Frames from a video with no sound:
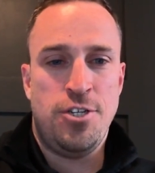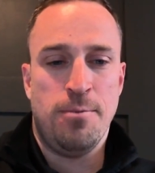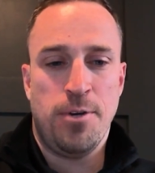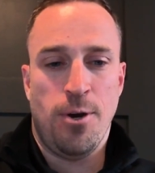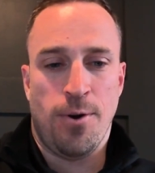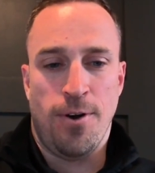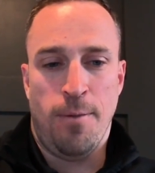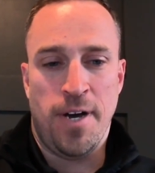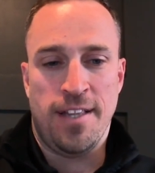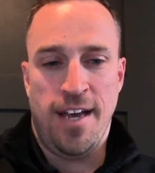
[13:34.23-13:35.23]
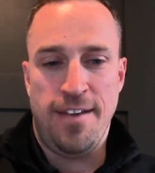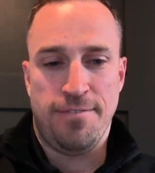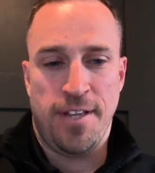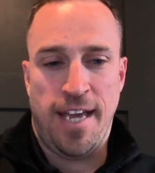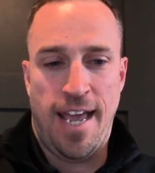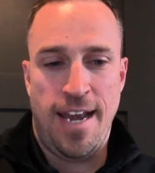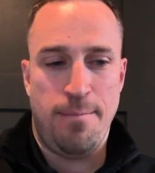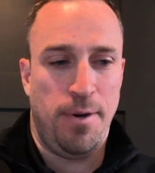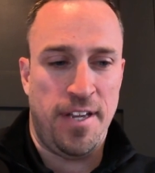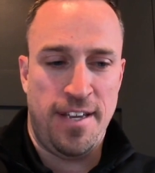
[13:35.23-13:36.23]
gym goer all my life, like
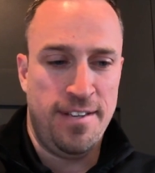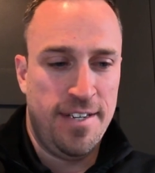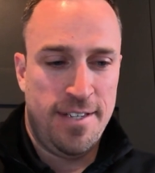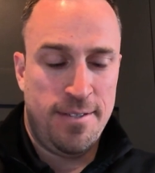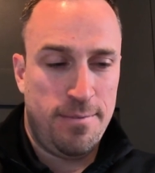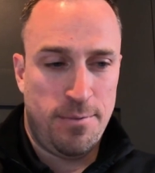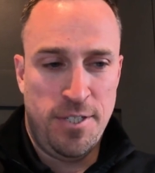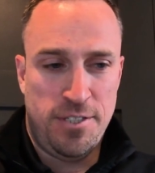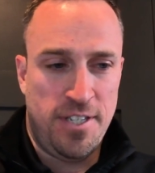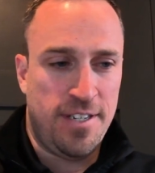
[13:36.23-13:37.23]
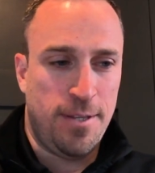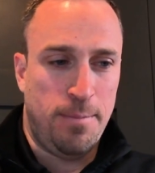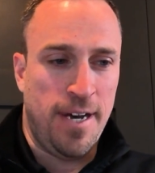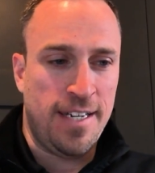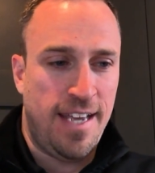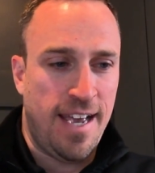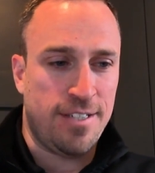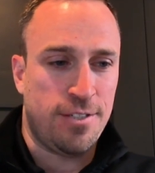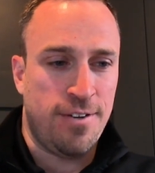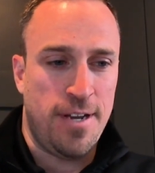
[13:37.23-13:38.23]
anybody listening to the
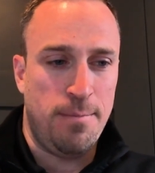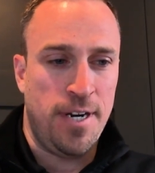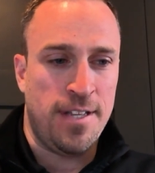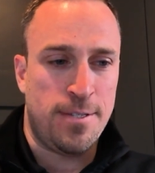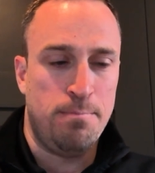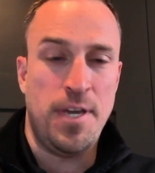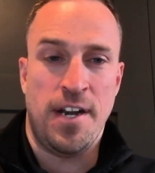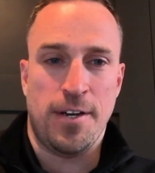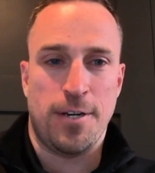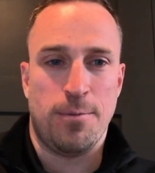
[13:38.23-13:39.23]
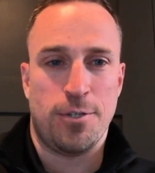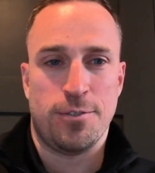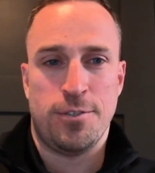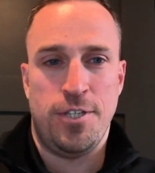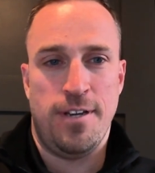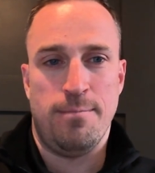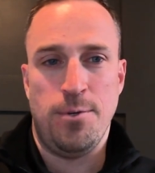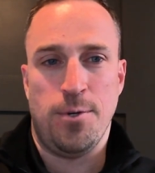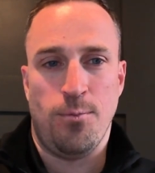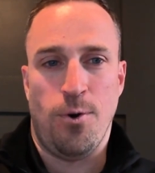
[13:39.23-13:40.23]
podcast or anybody that's been in a commercial gym,
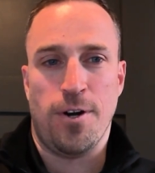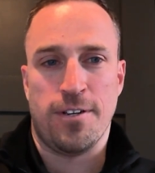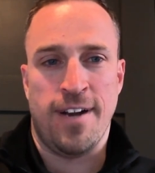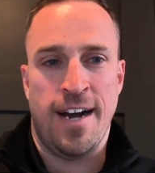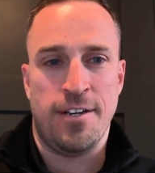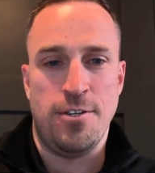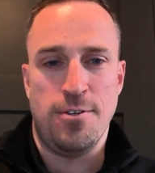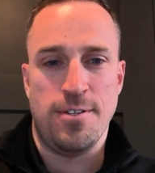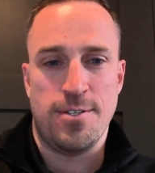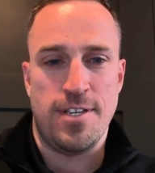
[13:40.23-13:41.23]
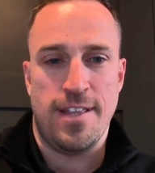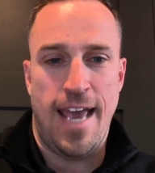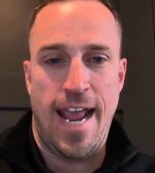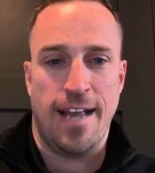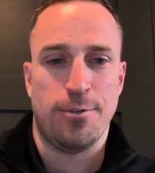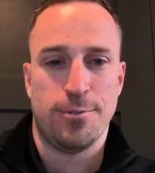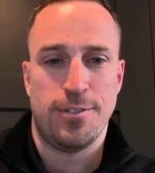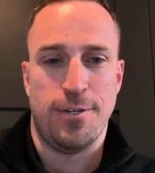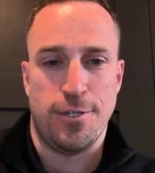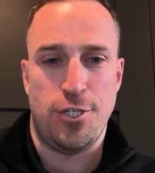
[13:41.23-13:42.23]
you can walk around and you can see the handles
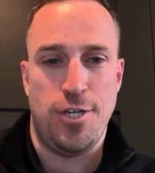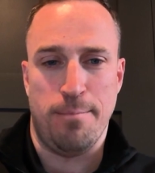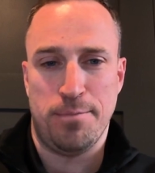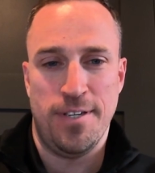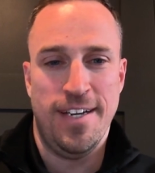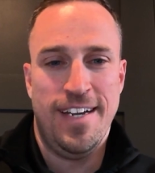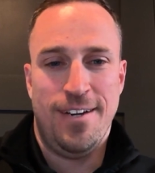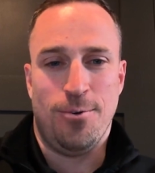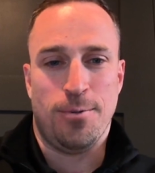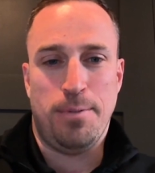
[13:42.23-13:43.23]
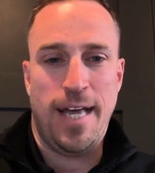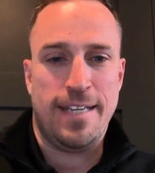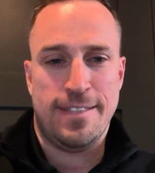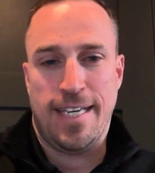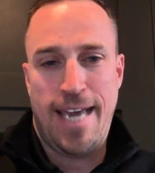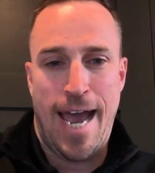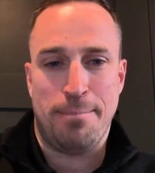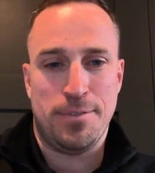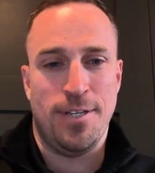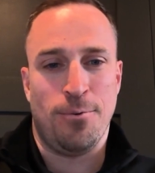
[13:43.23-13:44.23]
that are chipped or plastic
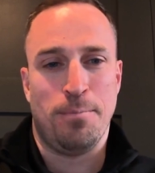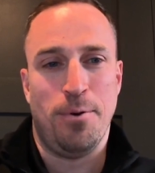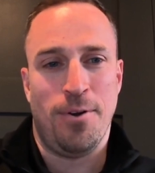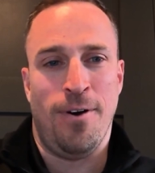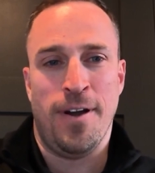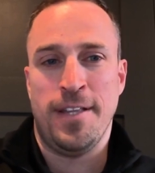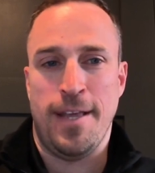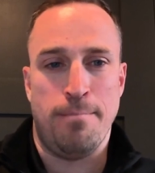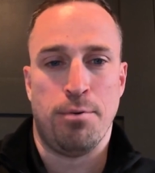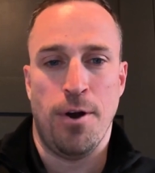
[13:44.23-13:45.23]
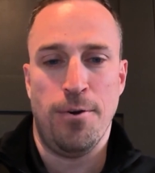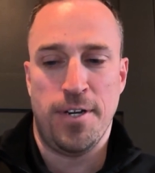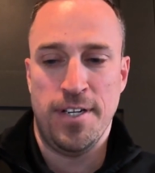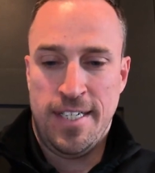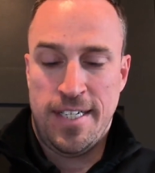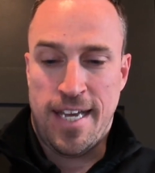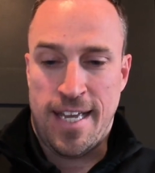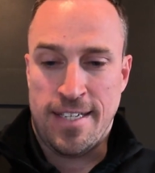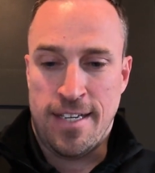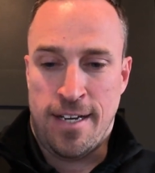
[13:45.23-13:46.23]
caps that were put on and they broke.
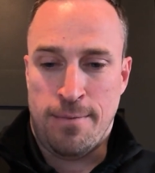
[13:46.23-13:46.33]
And